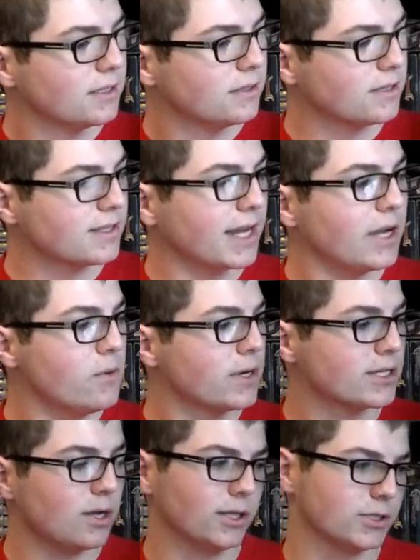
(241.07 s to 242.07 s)
the second one
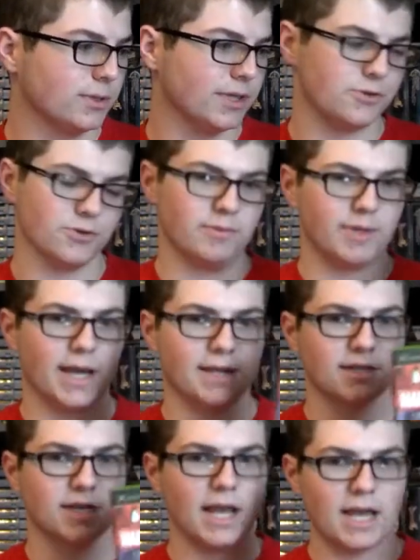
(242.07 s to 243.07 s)
is also on the
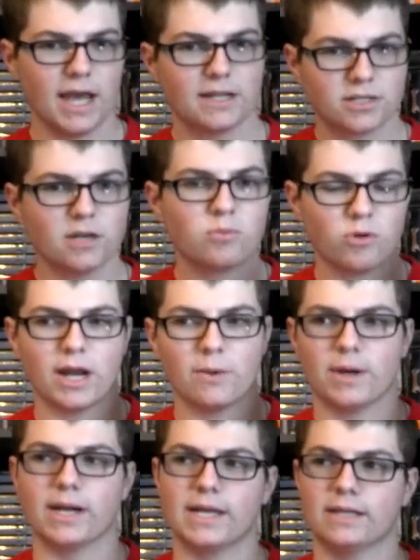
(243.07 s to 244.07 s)
Dreamcast, and at some point I
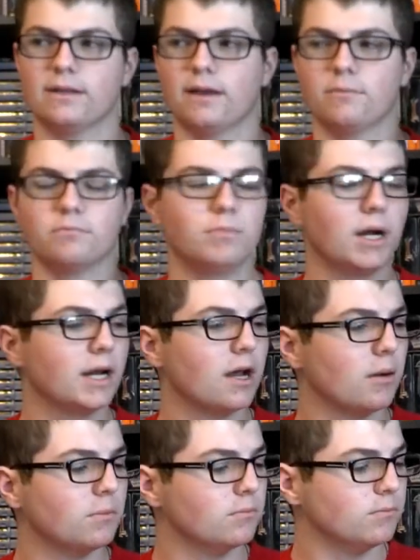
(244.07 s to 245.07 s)
want to get that. But,
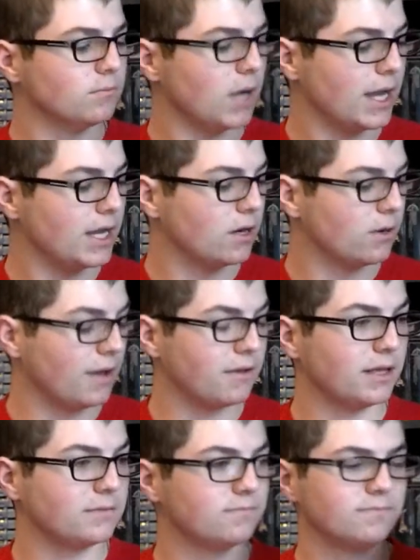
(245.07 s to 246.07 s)
you know,
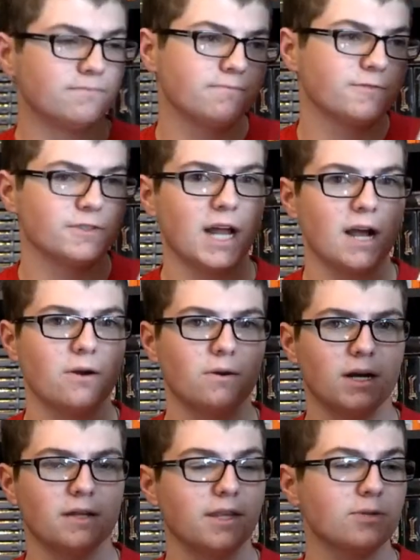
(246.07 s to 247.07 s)
for
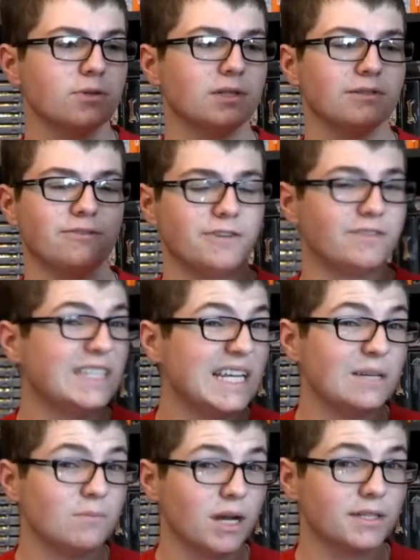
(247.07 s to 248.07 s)
now, this was only
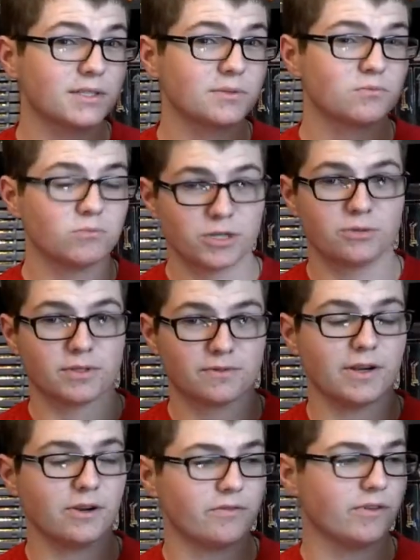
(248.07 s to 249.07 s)
$15, which was
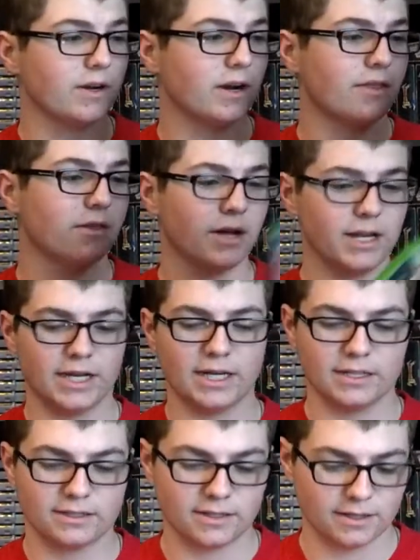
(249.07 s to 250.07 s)
very fair, I thought, and
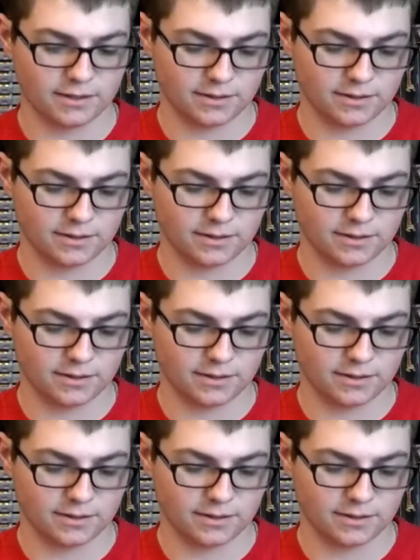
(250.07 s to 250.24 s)
it's,